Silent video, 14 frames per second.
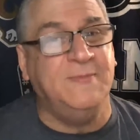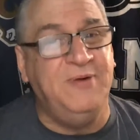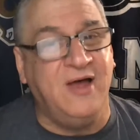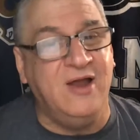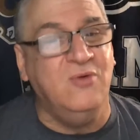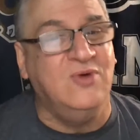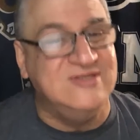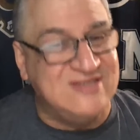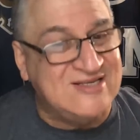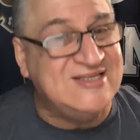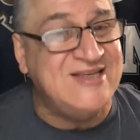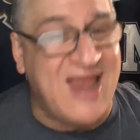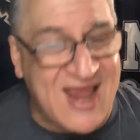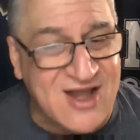a punt was the
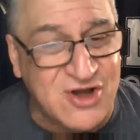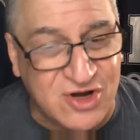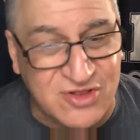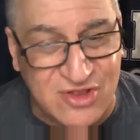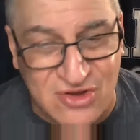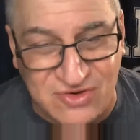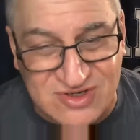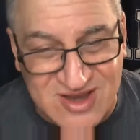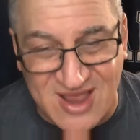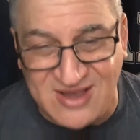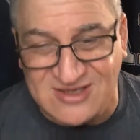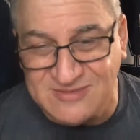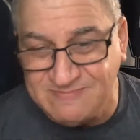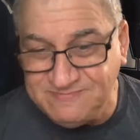standard in those
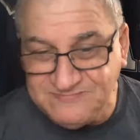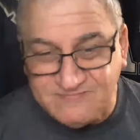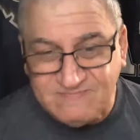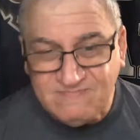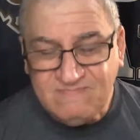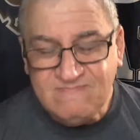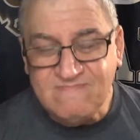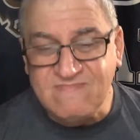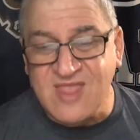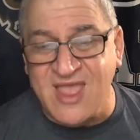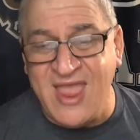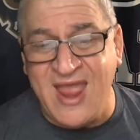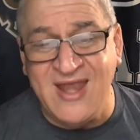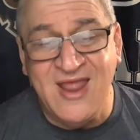days.
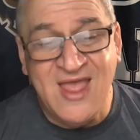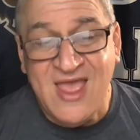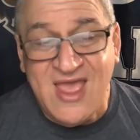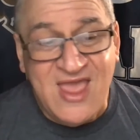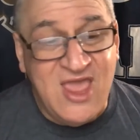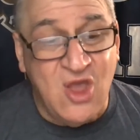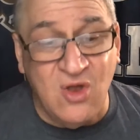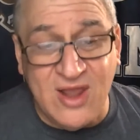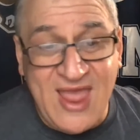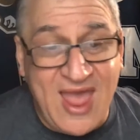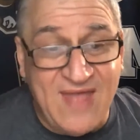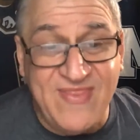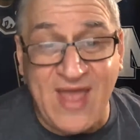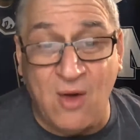And he only
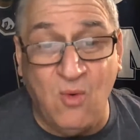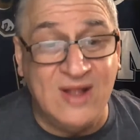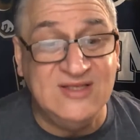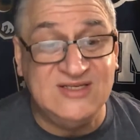had that one